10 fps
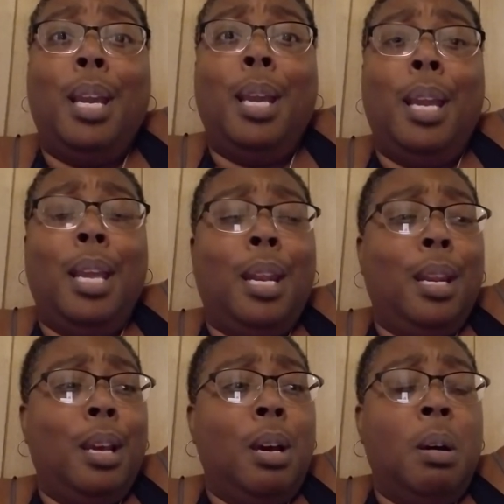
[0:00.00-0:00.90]
and
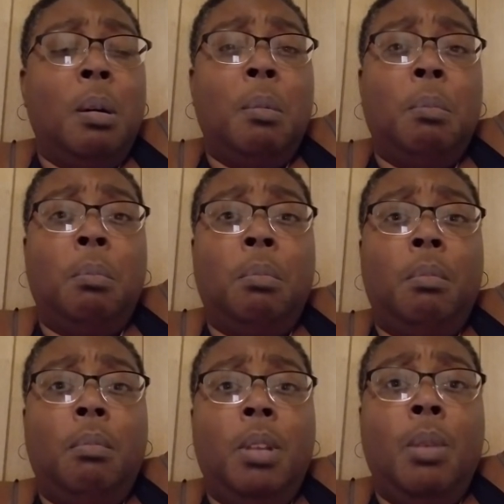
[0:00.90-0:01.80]

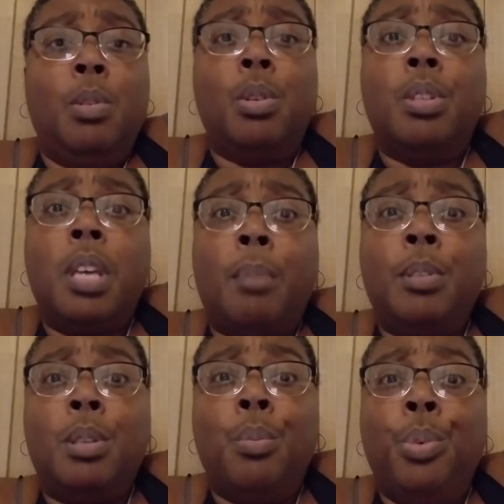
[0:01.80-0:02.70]
it was on top
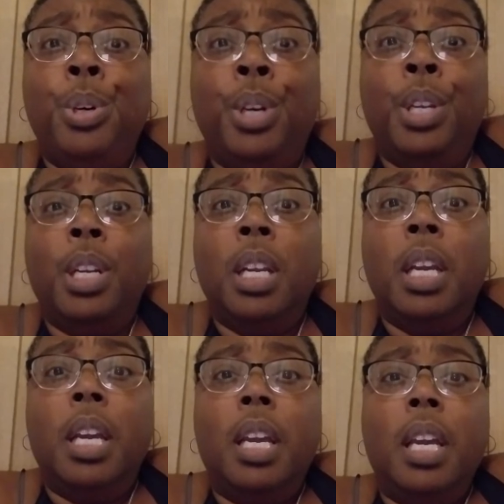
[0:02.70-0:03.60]
of some wood,
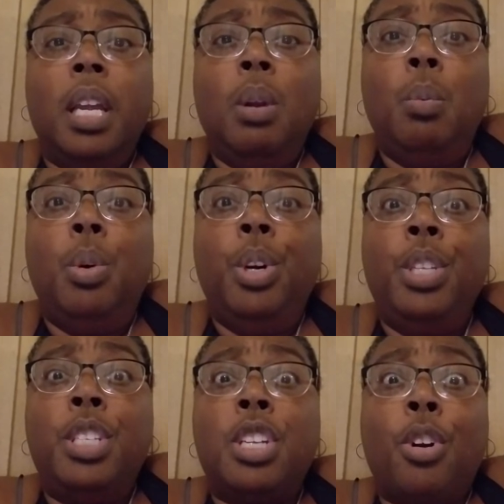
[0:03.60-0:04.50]
and the wood
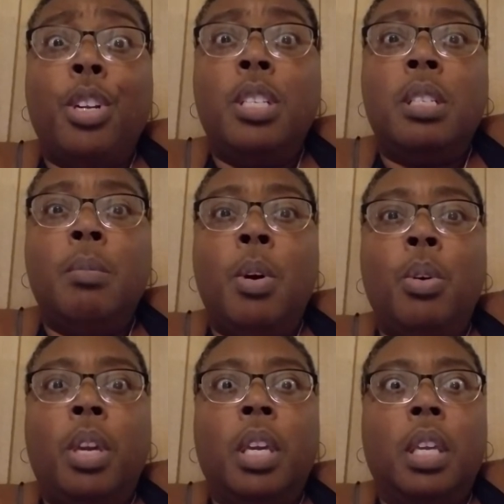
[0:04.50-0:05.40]
started
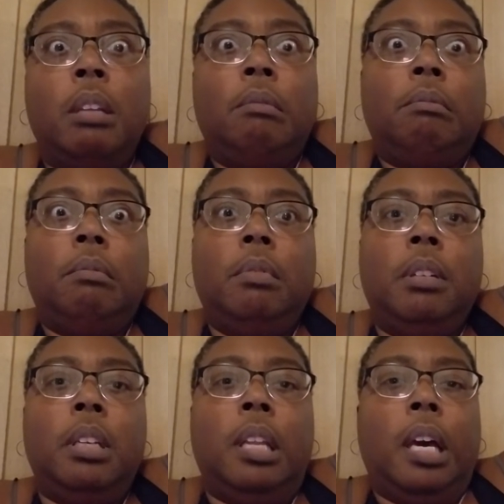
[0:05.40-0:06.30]
smoking.
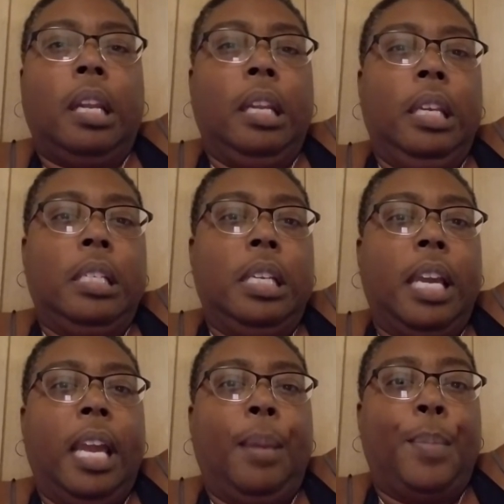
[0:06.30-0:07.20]
Luckily, she
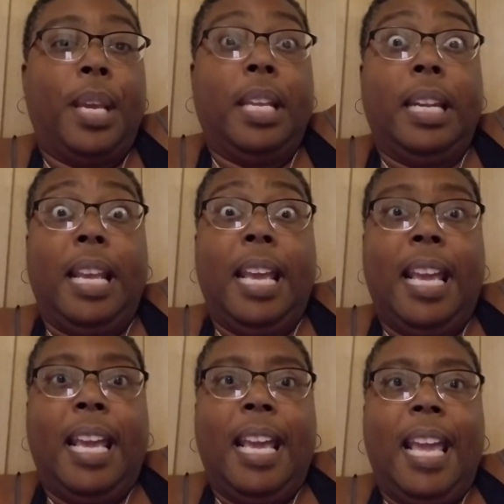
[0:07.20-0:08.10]
came in.
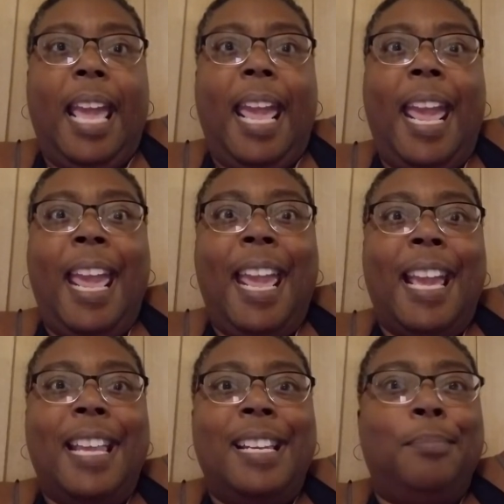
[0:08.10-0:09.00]

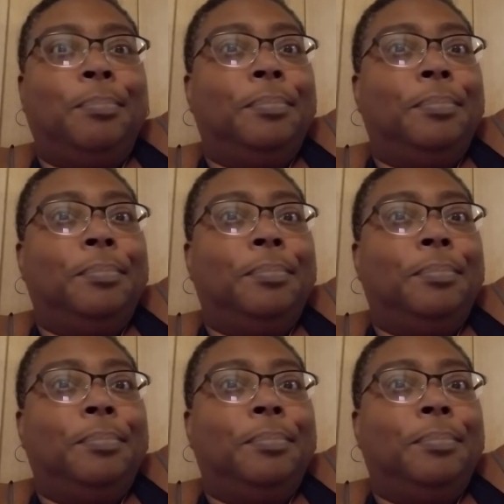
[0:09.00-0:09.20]
And